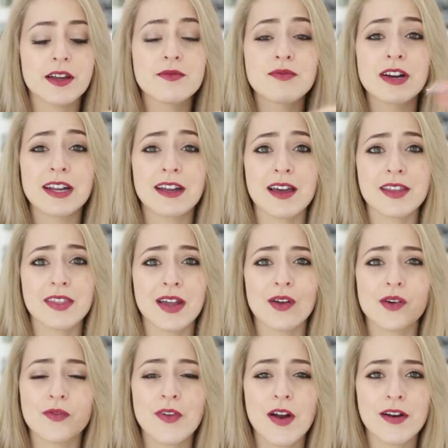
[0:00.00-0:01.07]
I really like that a
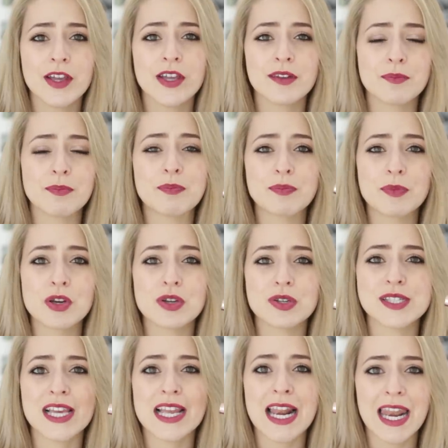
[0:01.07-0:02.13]
lot. Very
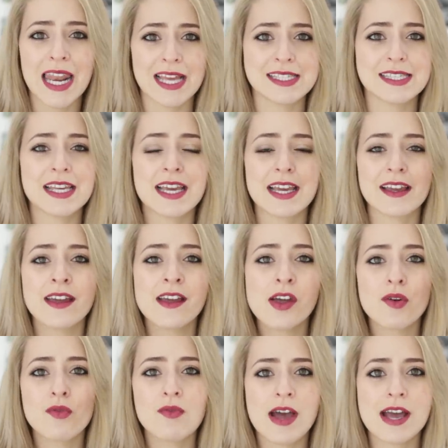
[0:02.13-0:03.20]
good classic
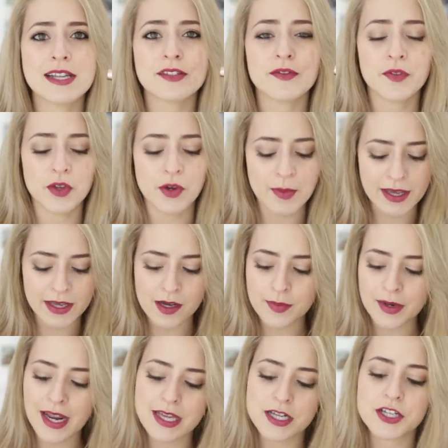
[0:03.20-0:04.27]
red for your makeup
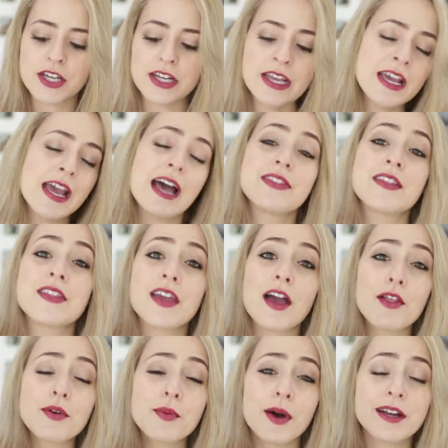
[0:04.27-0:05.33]
collection. And then the
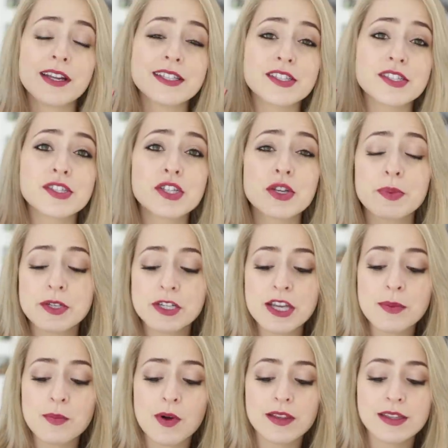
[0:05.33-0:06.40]
other one is a super
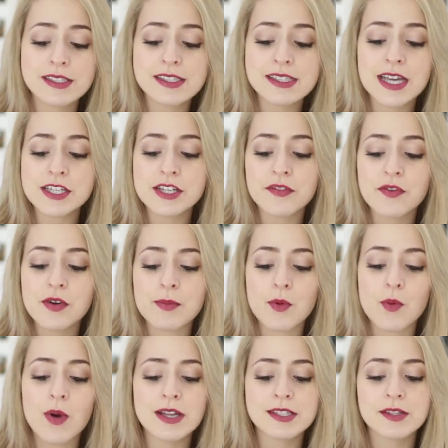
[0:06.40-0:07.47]
cheap one. This is actually
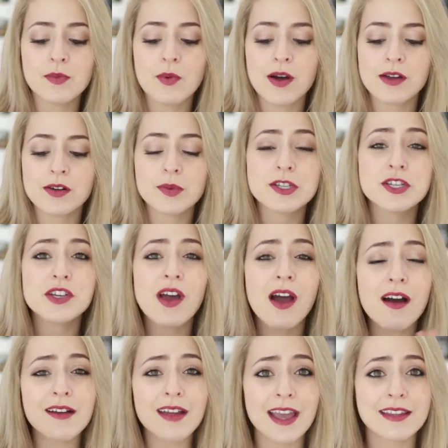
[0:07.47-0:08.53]
from Wet n Wild, which you
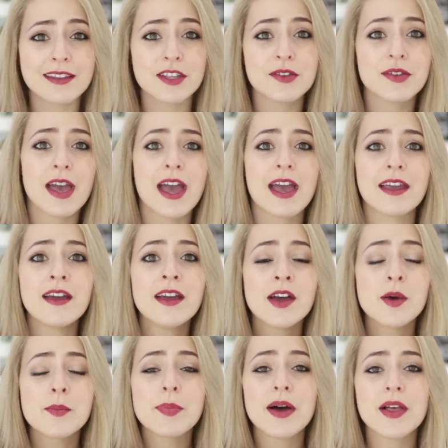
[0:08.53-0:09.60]
can't get in the UK,
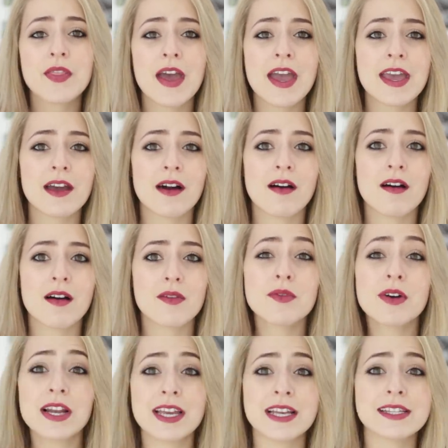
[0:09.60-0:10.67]
but they are
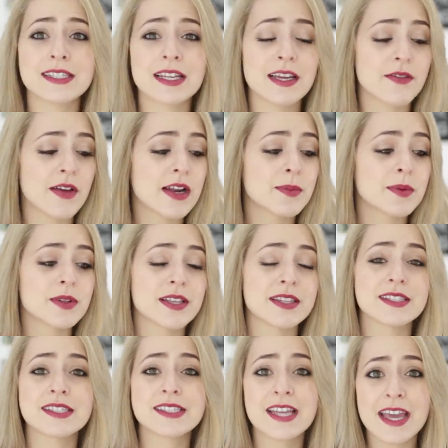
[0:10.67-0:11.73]
really easily available in
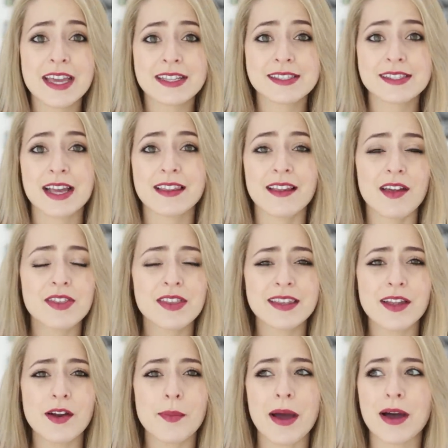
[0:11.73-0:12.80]
the States, and I think
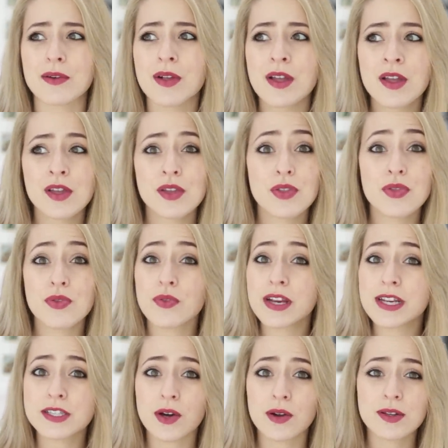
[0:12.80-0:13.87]
they're about
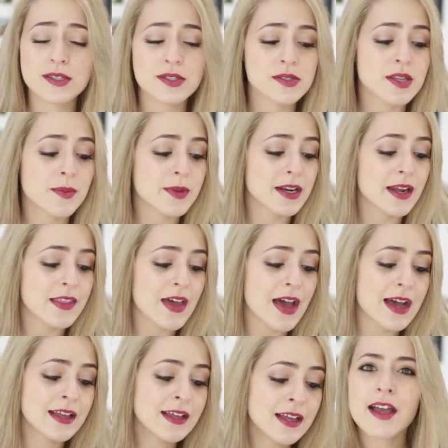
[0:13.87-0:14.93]
$3 or something like
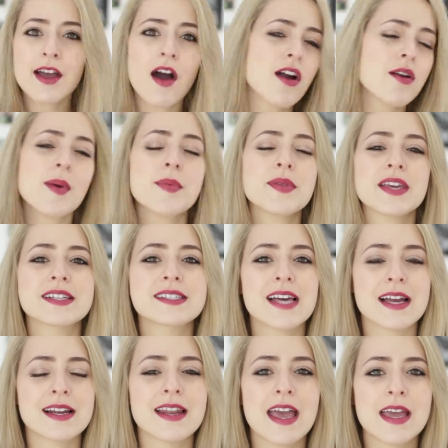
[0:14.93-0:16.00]
that. I can't remember the
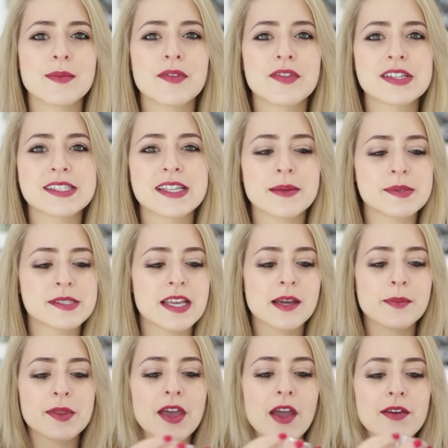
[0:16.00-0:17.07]
exact name of this
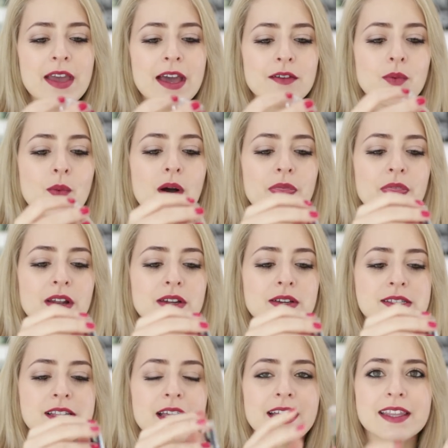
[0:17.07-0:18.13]
lipstick, but they only have one that
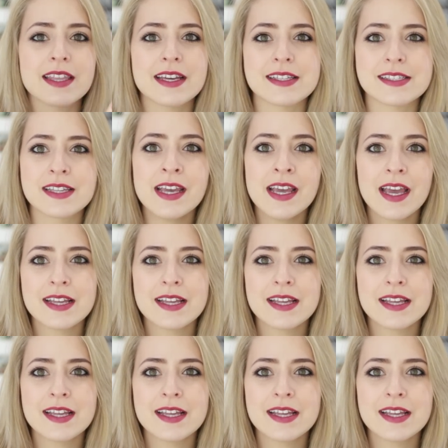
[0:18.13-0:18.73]
looks like this.